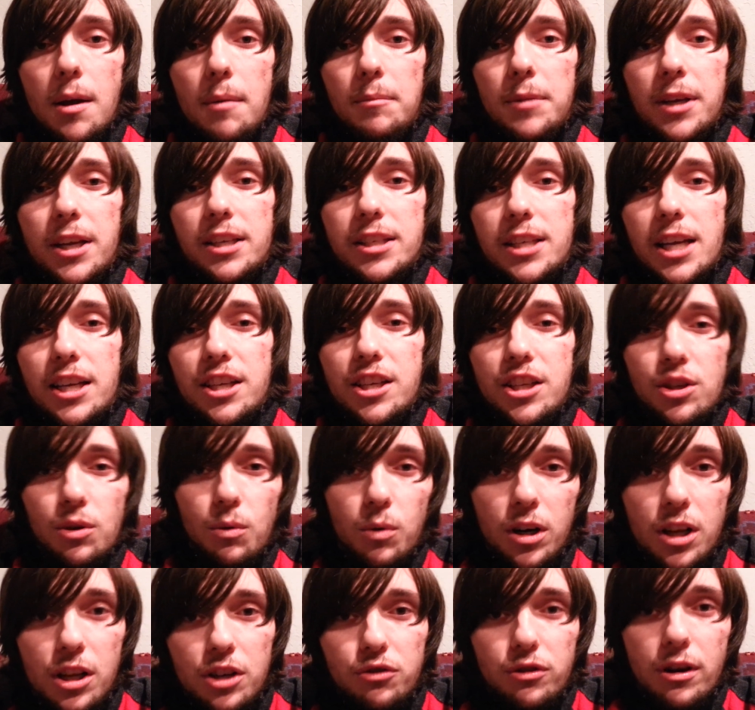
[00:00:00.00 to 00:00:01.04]
because I just don't
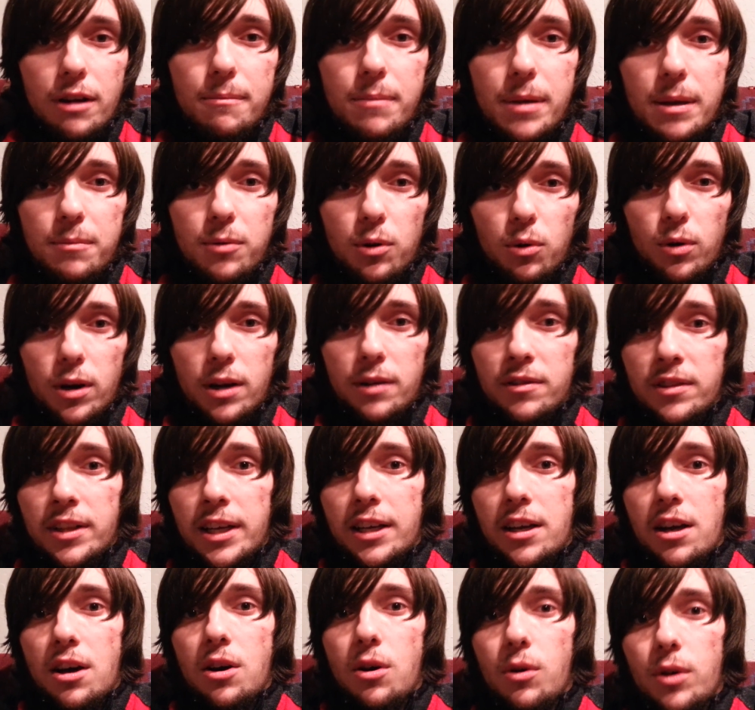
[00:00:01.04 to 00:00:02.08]
want to drive people away and
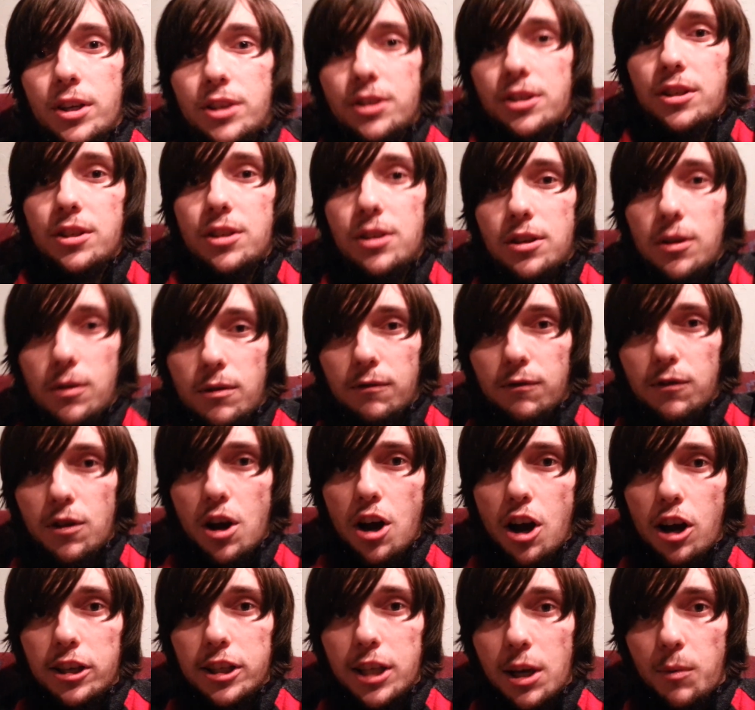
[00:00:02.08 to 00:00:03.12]
like, oh, he's just doing
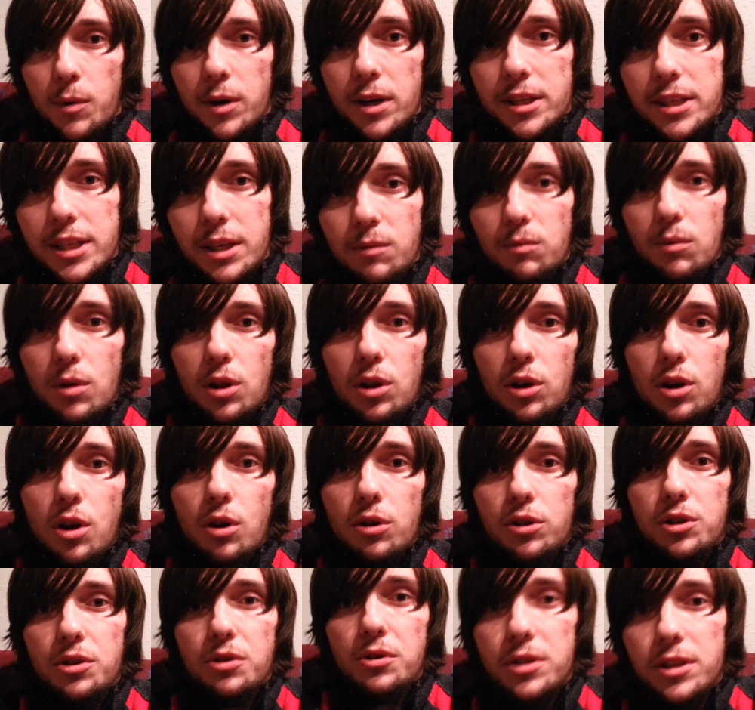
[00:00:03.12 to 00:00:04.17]
vlogs. I want to see roller
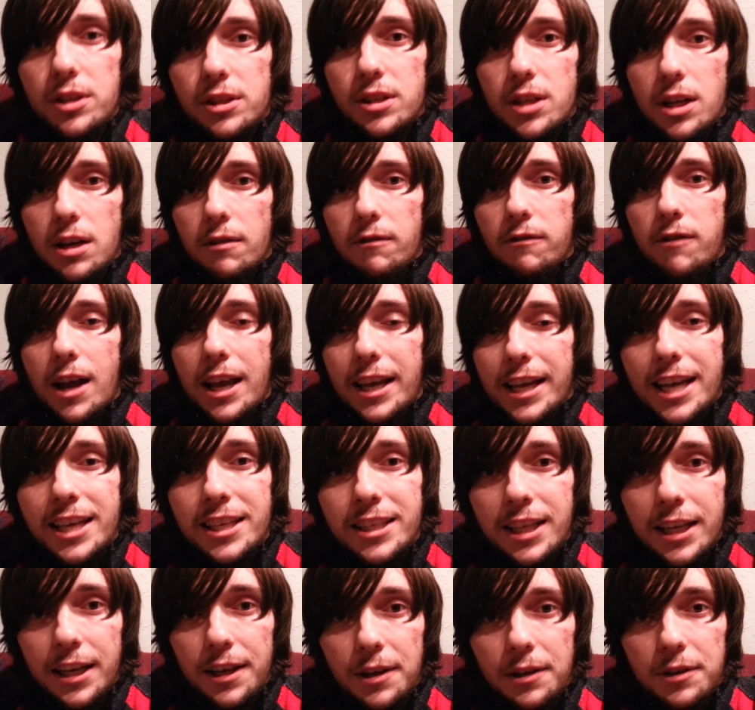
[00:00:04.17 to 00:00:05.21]
coasters and stuff. I
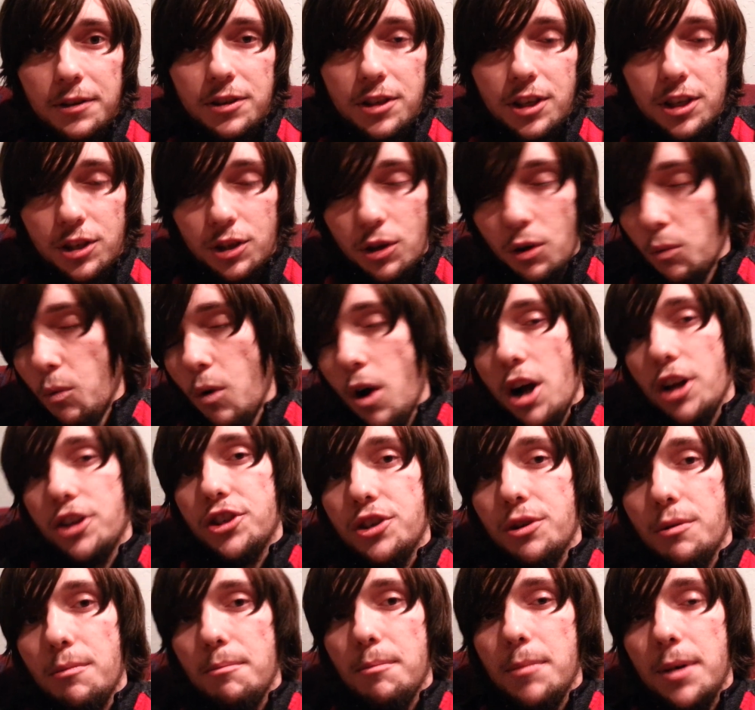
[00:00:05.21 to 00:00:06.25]
guess they just don't
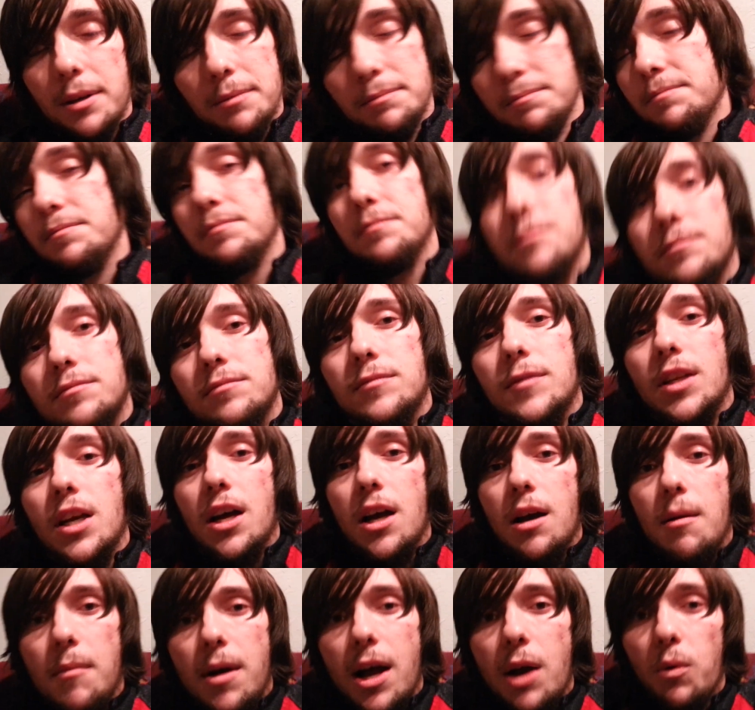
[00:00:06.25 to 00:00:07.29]
watch them, but
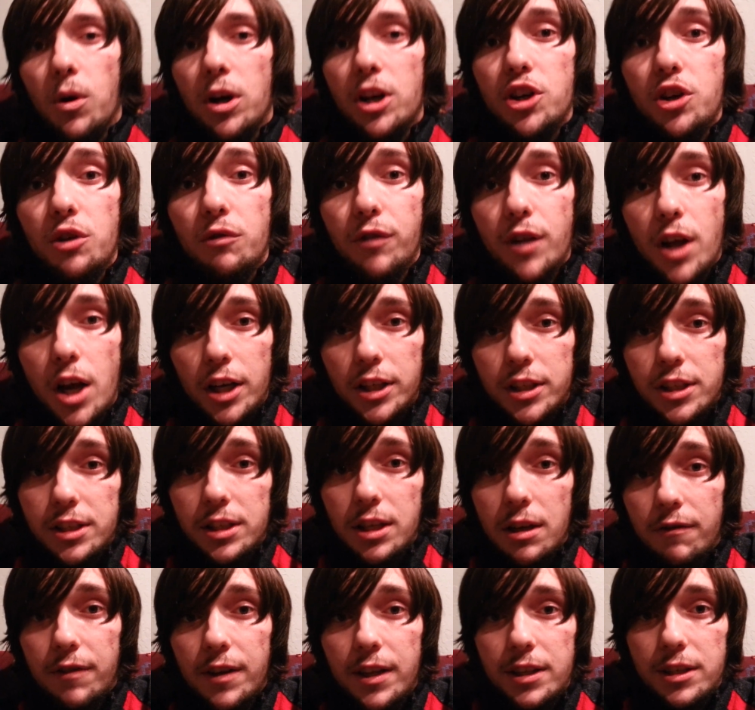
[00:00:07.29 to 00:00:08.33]
I want to do vlogs and
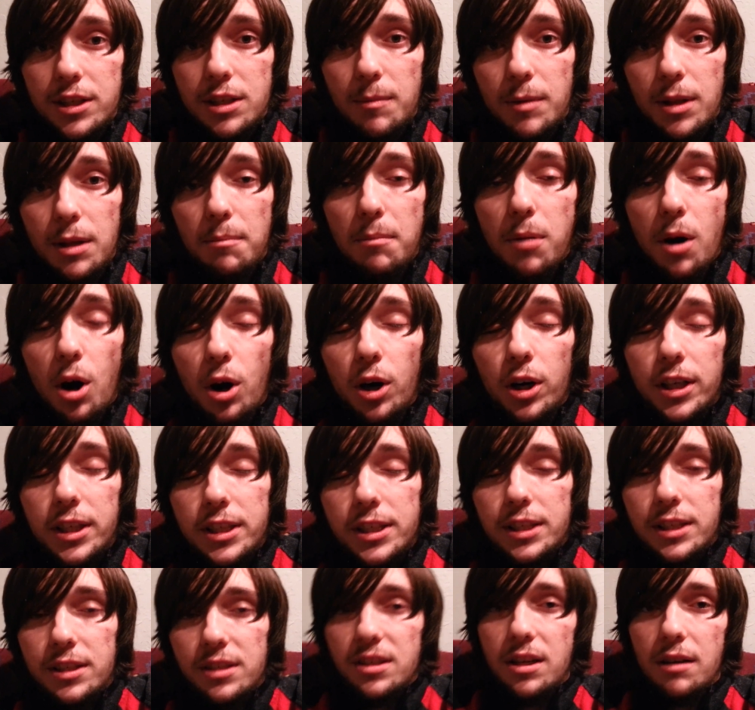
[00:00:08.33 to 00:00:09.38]
stuff at some of the
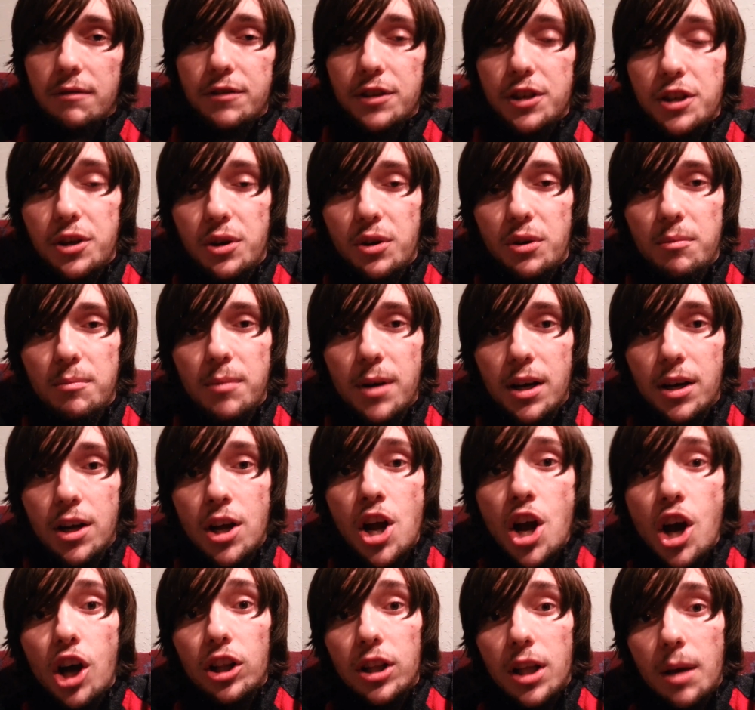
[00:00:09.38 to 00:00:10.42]
parks and stuff too. But
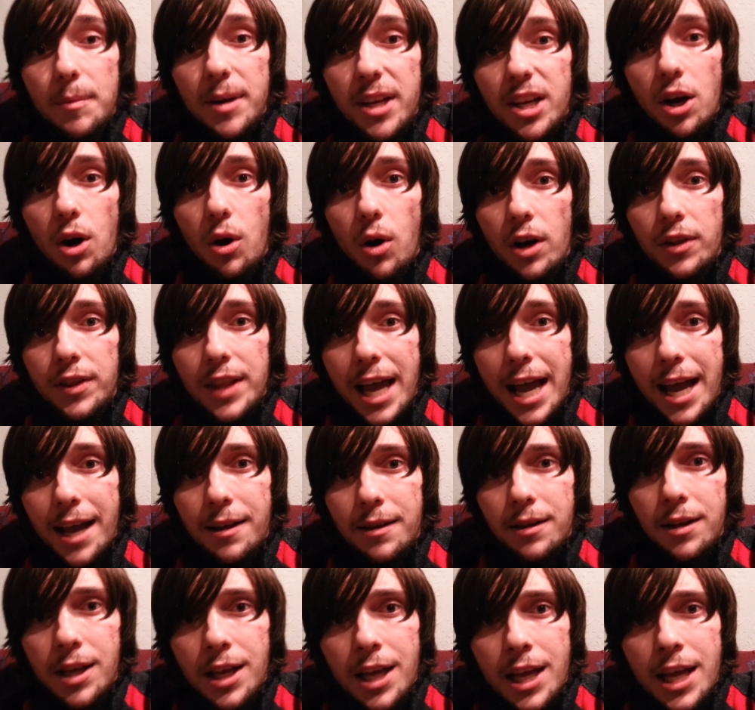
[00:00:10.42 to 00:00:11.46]
let me know on that.